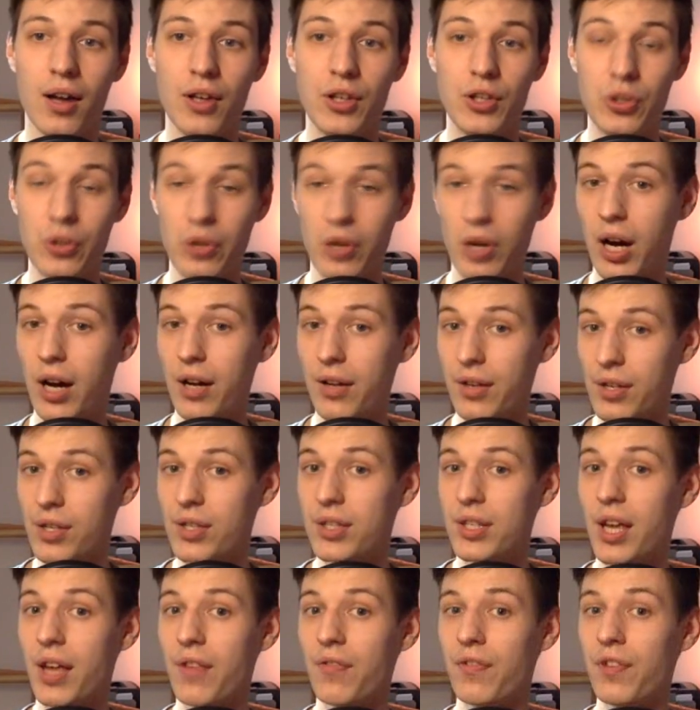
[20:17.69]
Do you
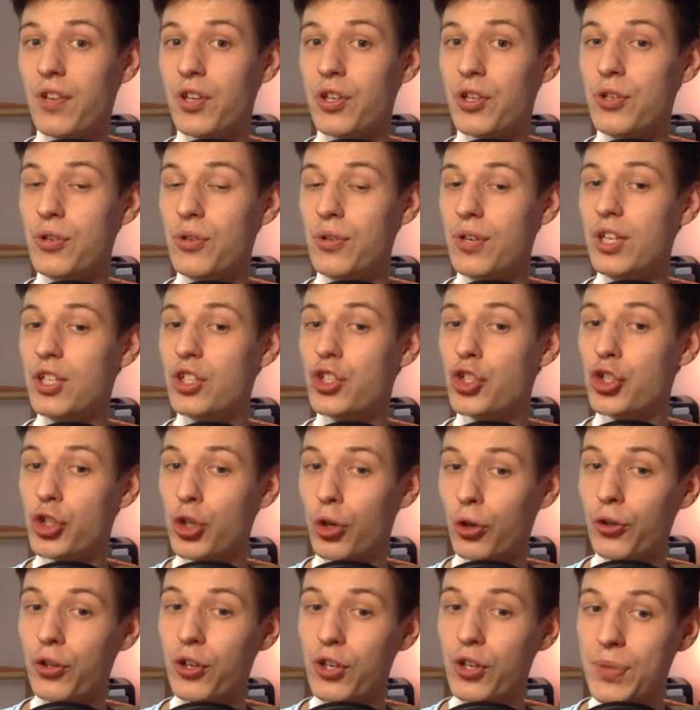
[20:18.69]
understand that you need
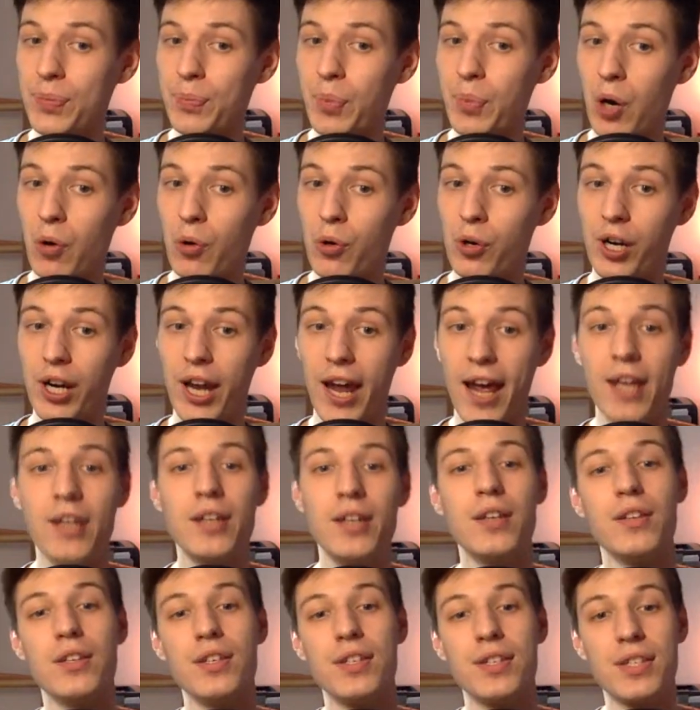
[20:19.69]
shoulders power and
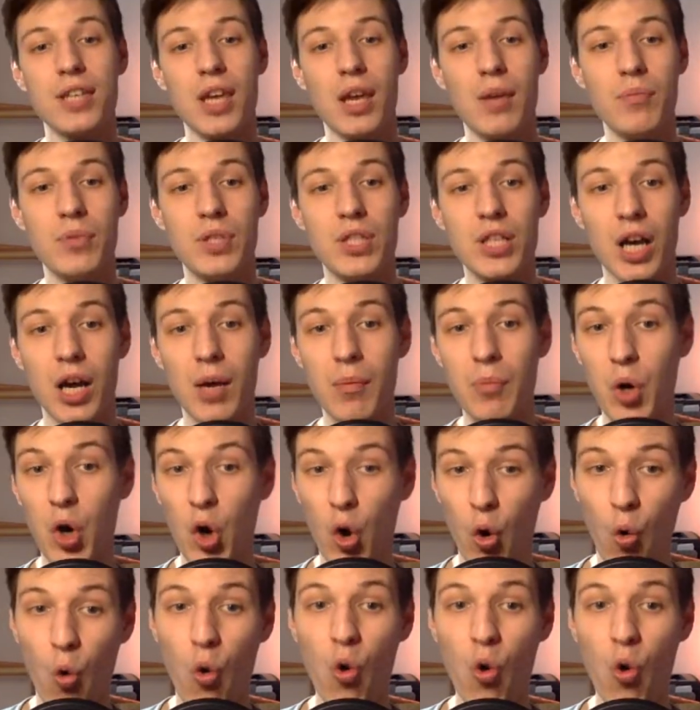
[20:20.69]
in the same time